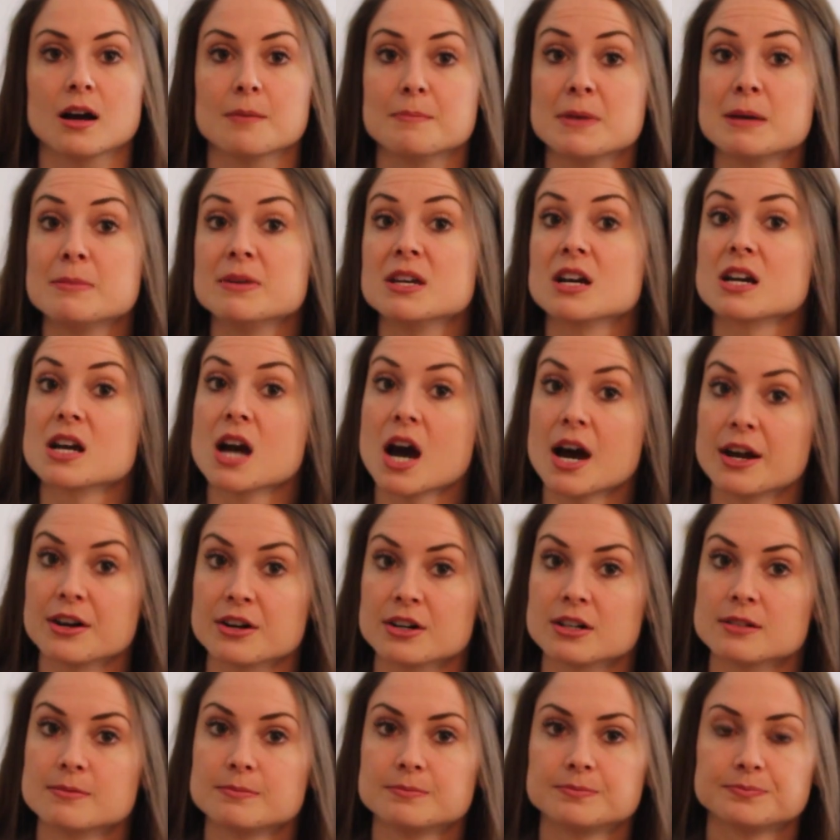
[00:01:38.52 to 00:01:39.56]
maybe a
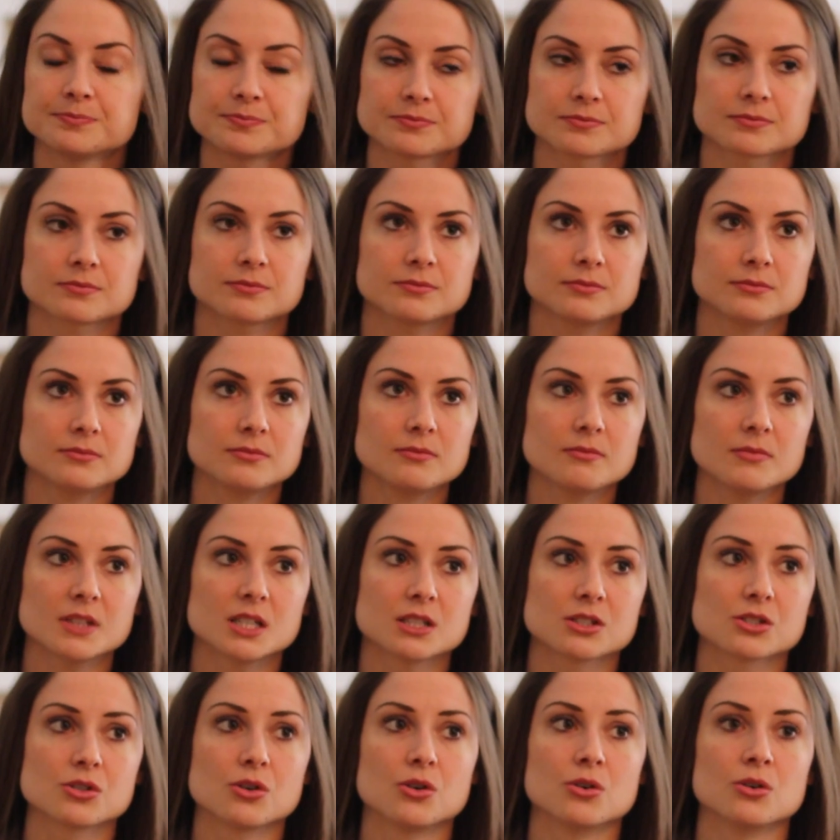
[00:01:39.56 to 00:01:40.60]
cutter.
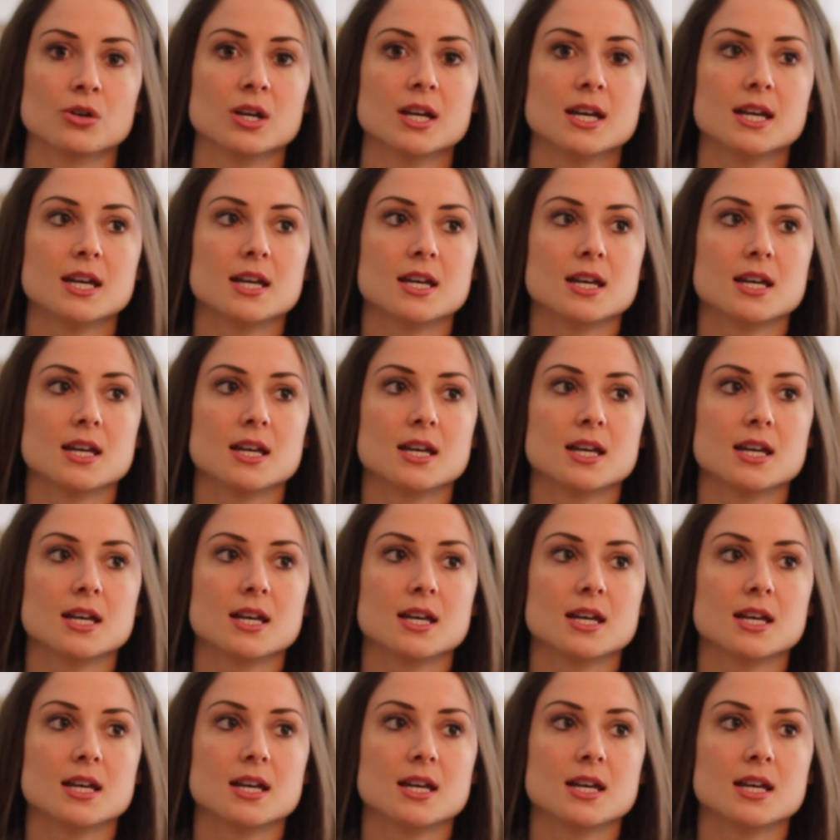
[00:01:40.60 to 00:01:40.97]
So